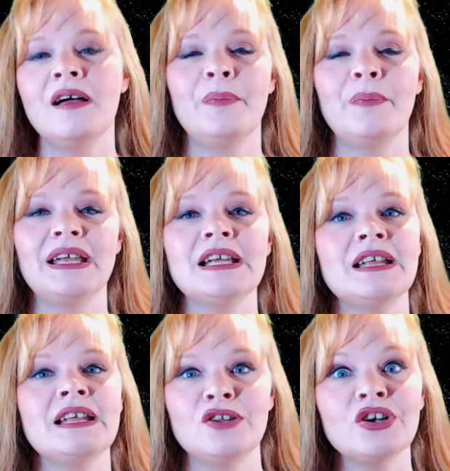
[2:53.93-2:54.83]
but
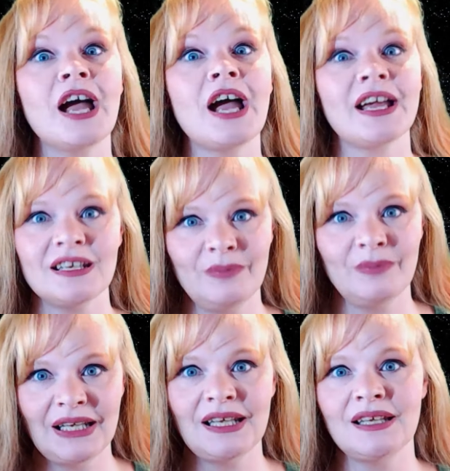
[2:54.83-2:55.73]
they're not going to
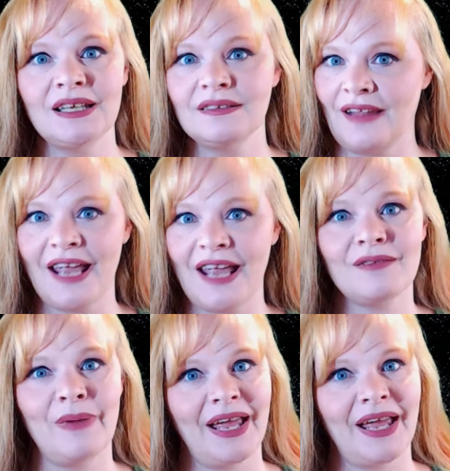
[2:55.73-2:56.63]
be like
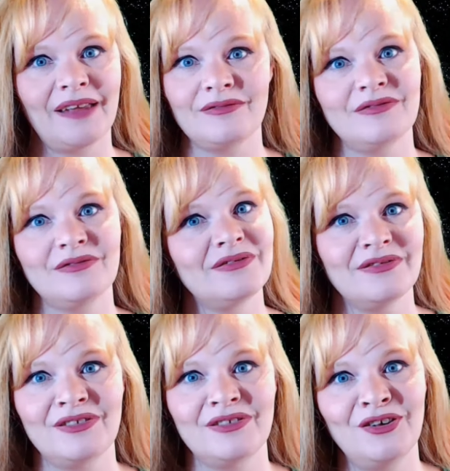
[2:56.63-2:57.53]
my,
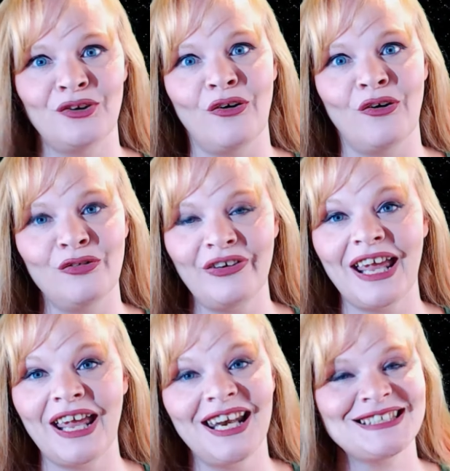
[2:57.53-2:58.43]
you know,
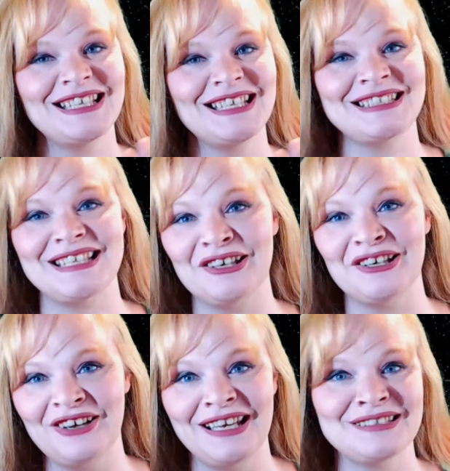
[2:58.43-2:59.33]
fantasy
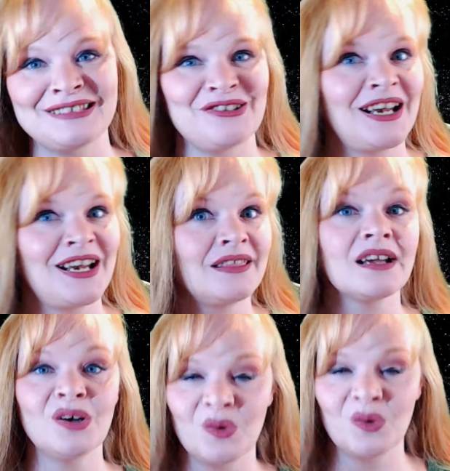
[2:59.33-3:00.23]
series or anything
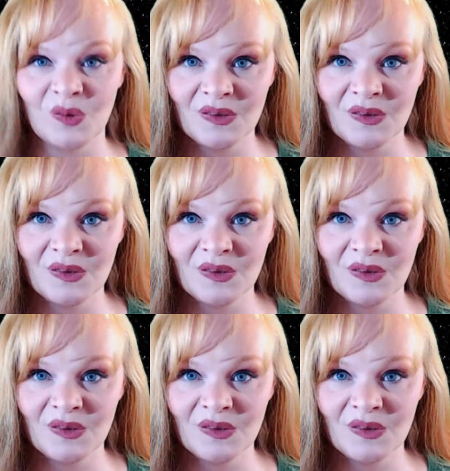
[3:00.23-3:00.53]
cool.